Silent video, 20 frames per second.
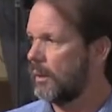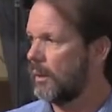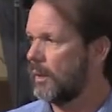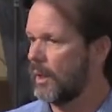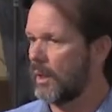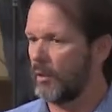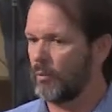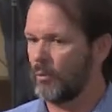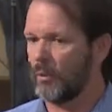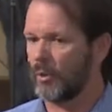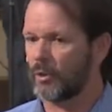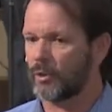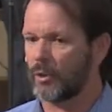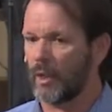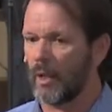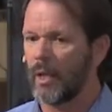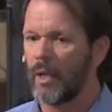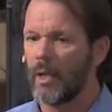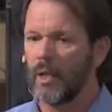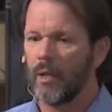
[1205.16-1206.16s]
I don't want to
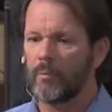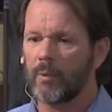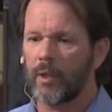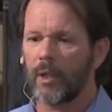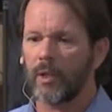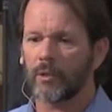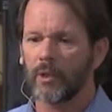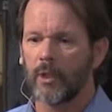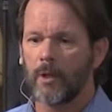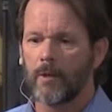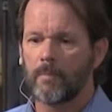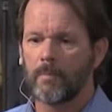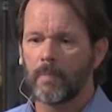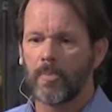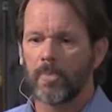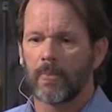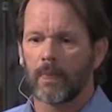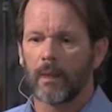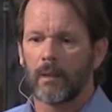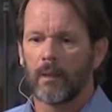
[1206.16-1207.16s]
stay. Because,
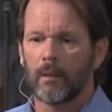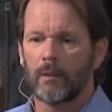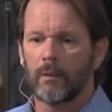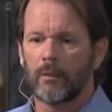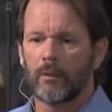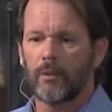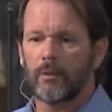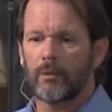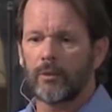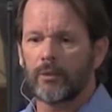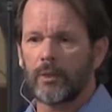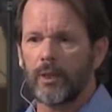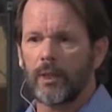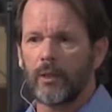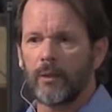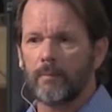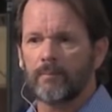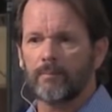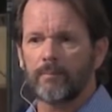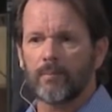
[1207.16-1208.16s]

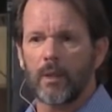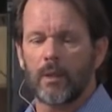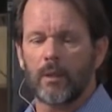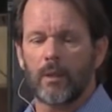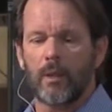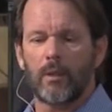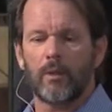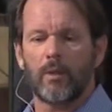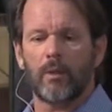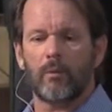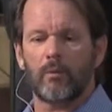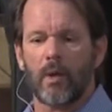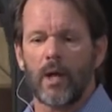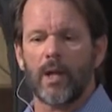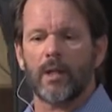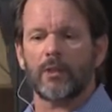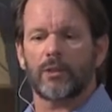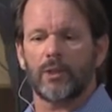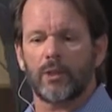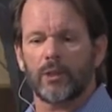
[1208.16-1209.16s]
see, the
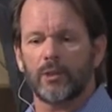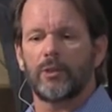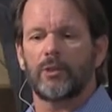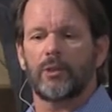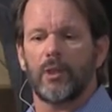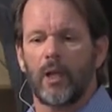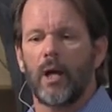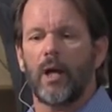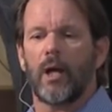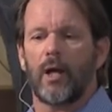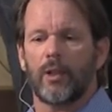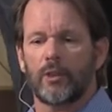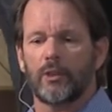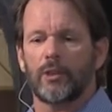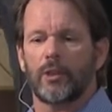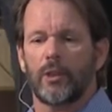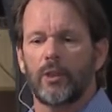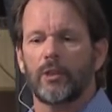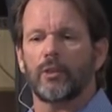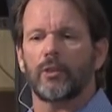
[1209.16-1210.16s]
righteous
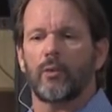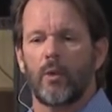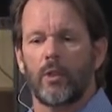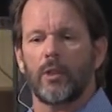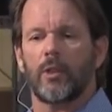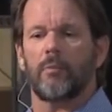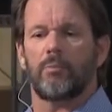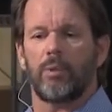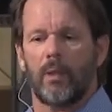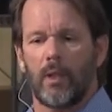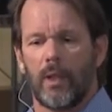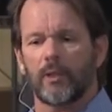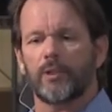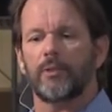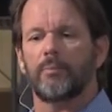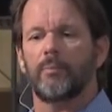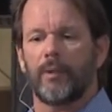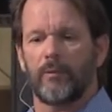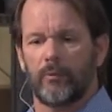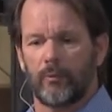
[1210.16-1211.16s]
judge is going to bless
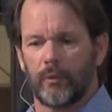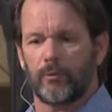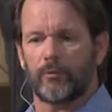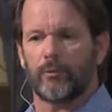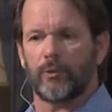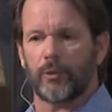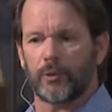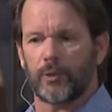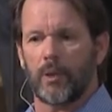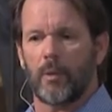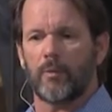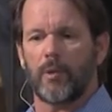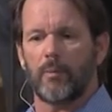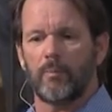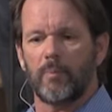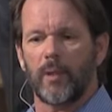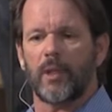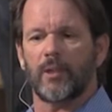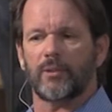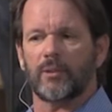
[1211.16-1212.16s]
me with, for something
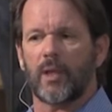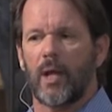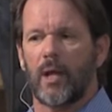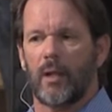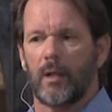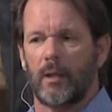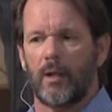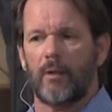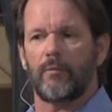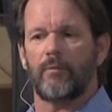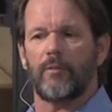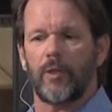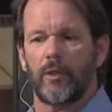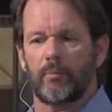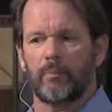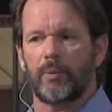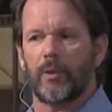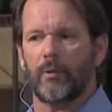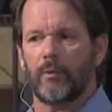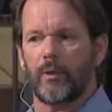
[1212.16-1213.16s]
because I love the
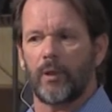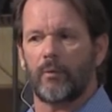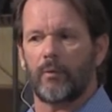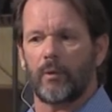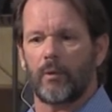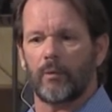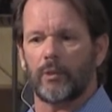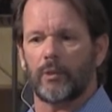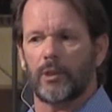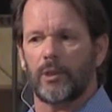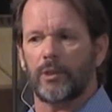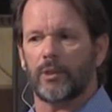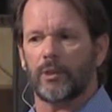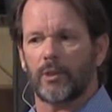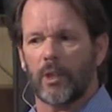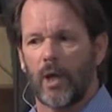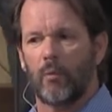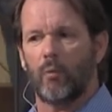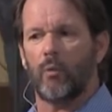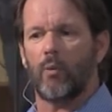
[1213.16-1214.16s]
appearing of the Lord Jesus.
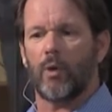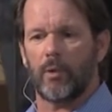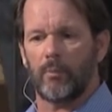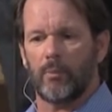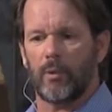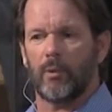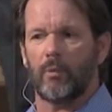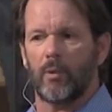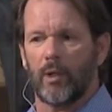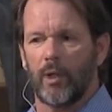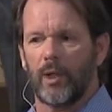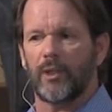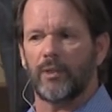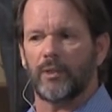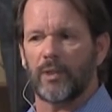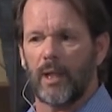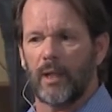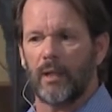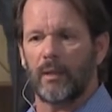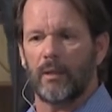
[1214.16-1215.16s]
I want to be where he's
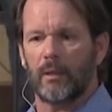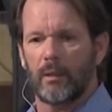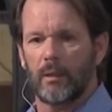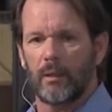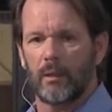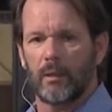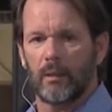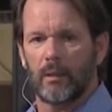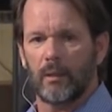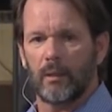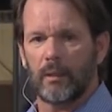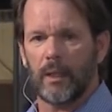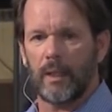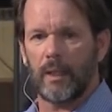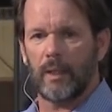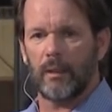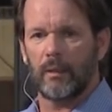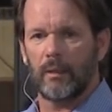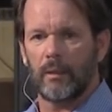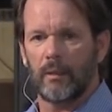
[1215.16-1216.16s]
at,
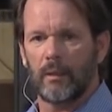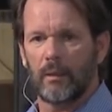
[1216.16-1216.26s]
okay?